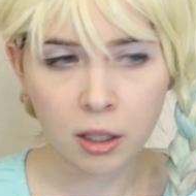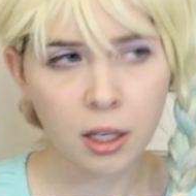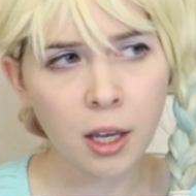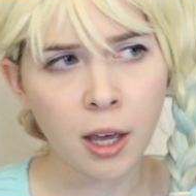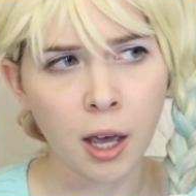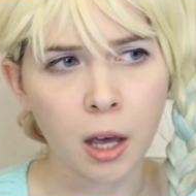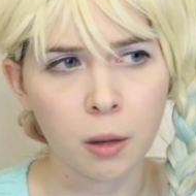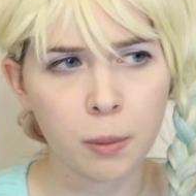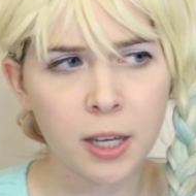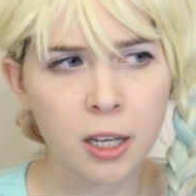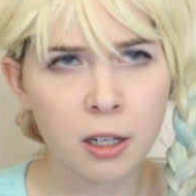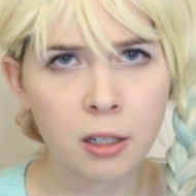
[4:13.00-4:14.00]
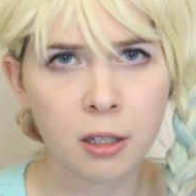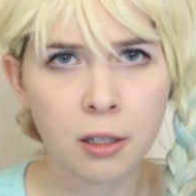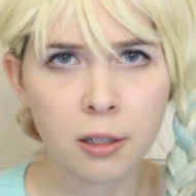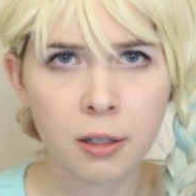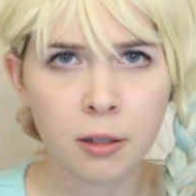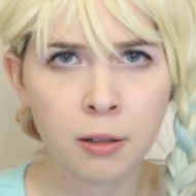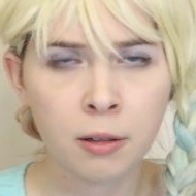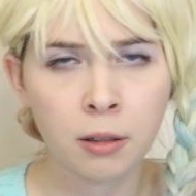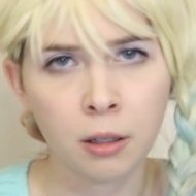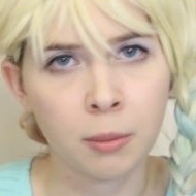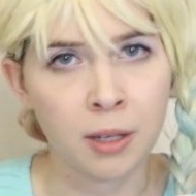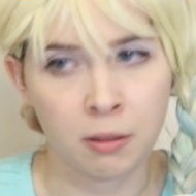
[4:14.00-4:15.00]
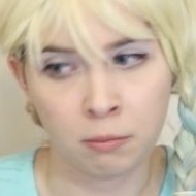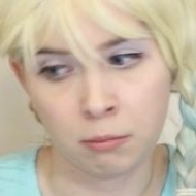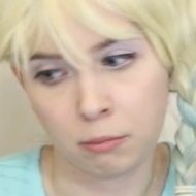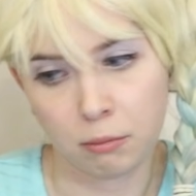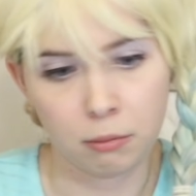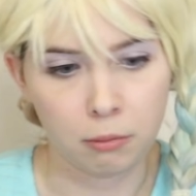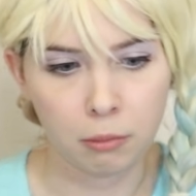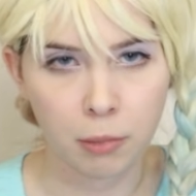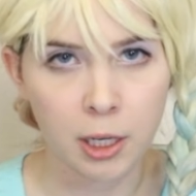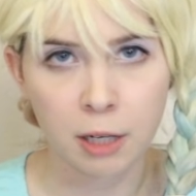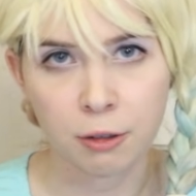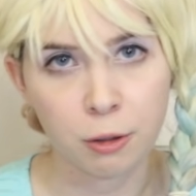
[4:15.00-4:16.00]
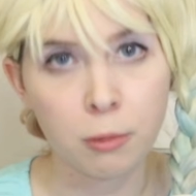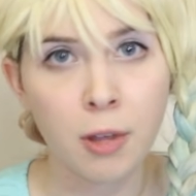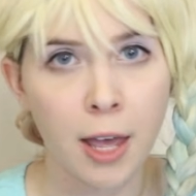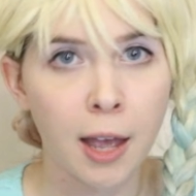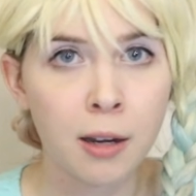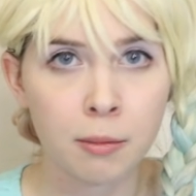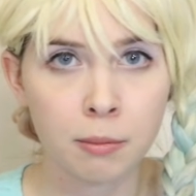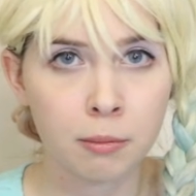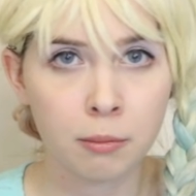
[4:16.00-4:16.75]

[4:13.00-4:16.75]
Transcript: Yeah, we could. I mean, we could do that.